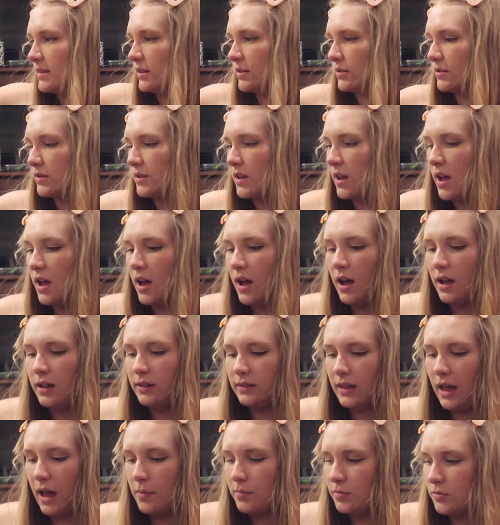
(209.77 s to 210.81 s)
There's a
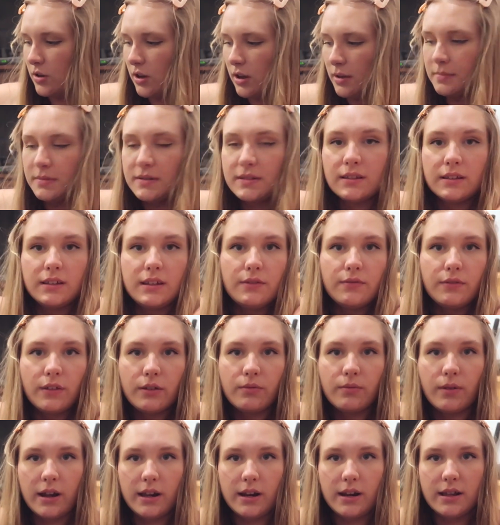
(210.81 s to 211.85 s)
laptop sleeve
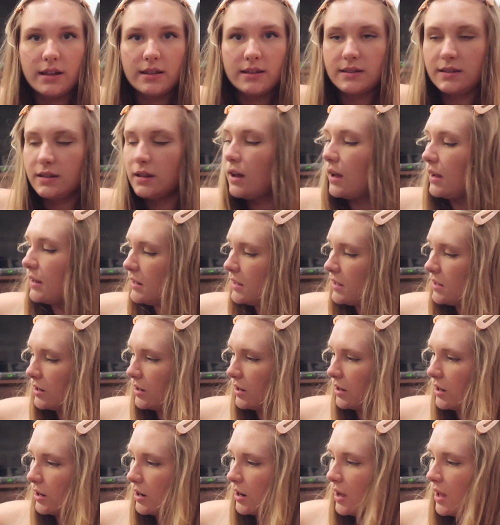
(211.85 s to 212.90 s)
like right inside
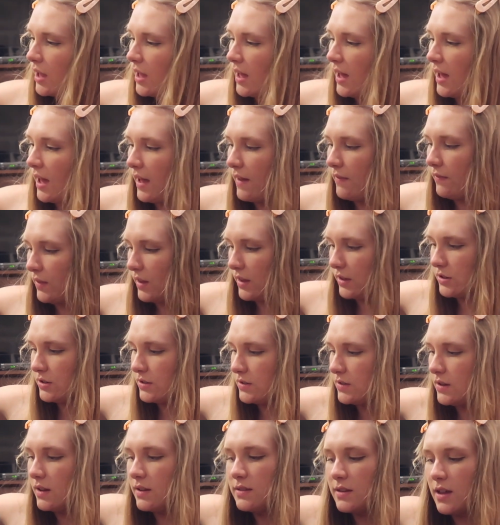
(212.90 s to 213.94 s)
here and like
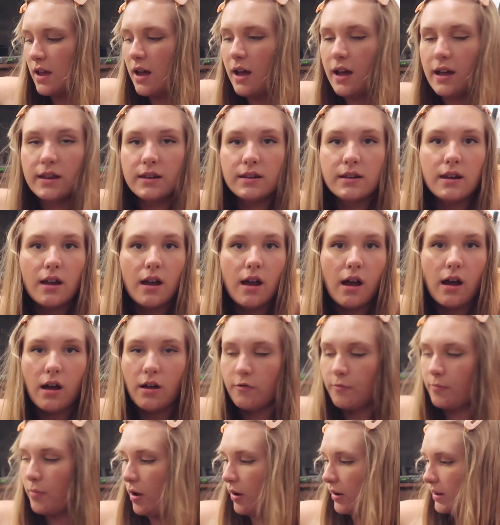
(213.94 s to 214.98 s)
just a ton
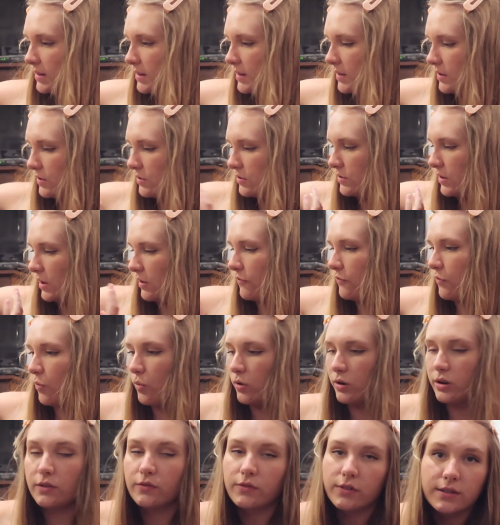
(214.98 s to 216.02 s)
of pockets. I think there's like
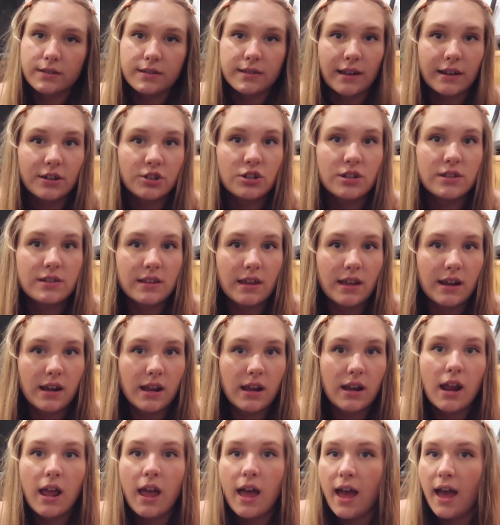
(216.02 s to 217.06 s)
four different sections in
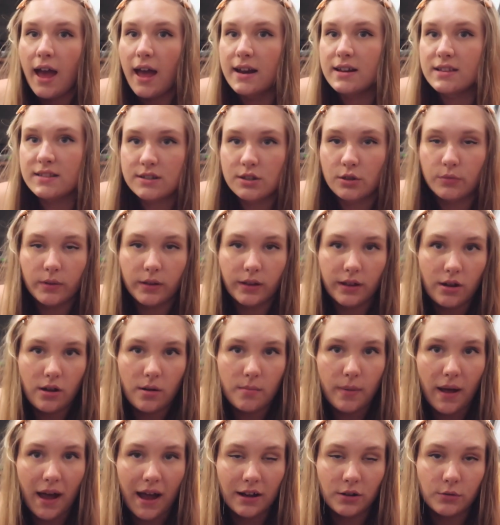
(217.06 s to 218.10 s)
it and it's still really
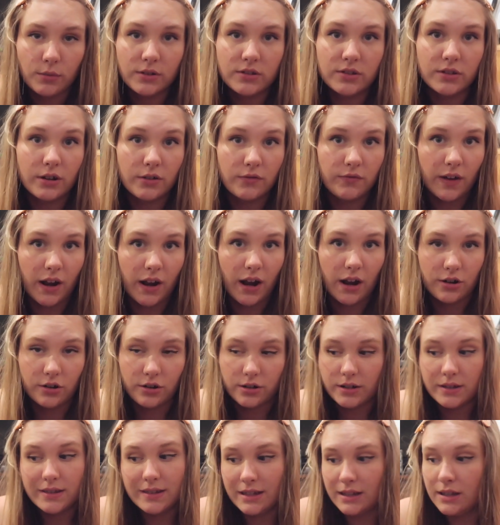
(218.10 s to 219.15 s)
compact where it's going to fit under
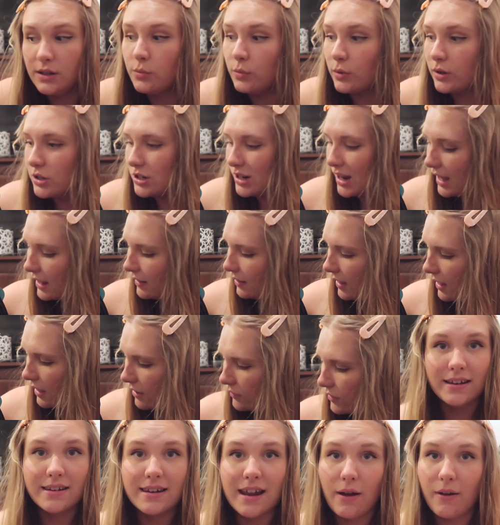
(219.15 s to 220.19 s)
a seat, which I
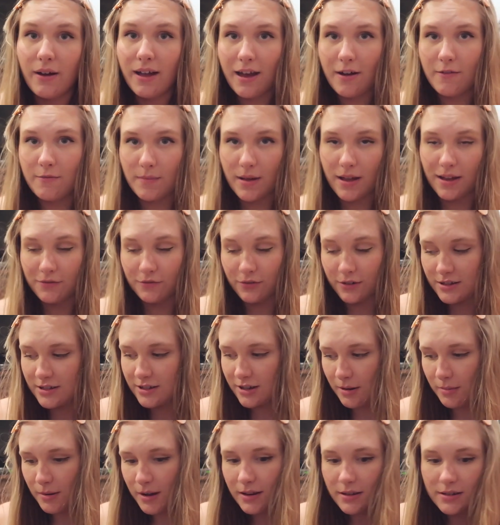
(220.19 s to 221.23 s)
love. Now I have my free
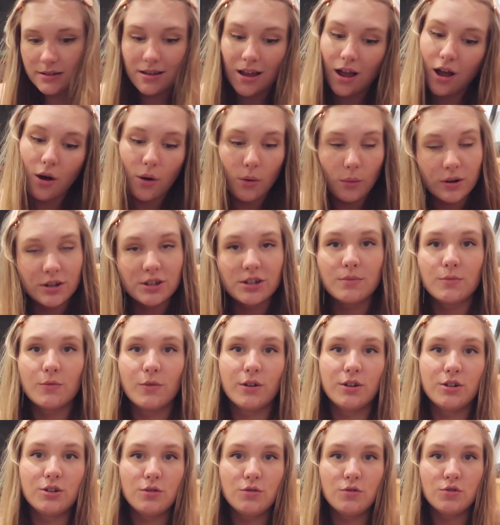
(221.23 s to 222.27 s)
Starbucks, which I'm
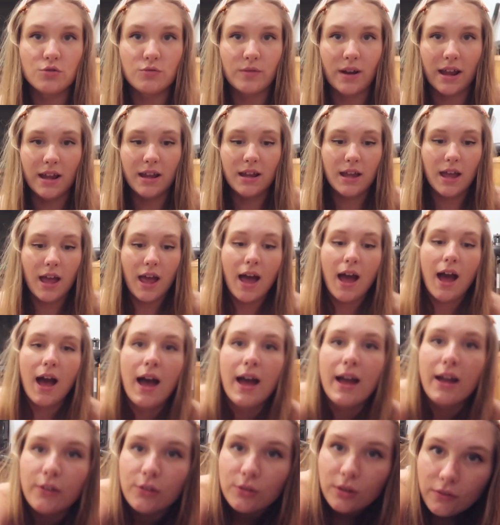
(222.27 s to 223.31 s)
going to drink.
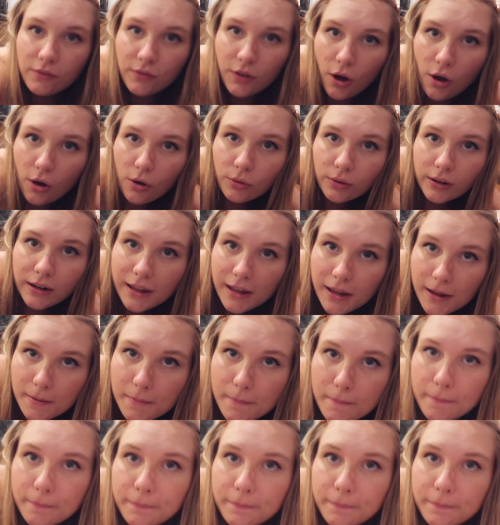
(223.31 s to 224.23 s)
I also have Cody.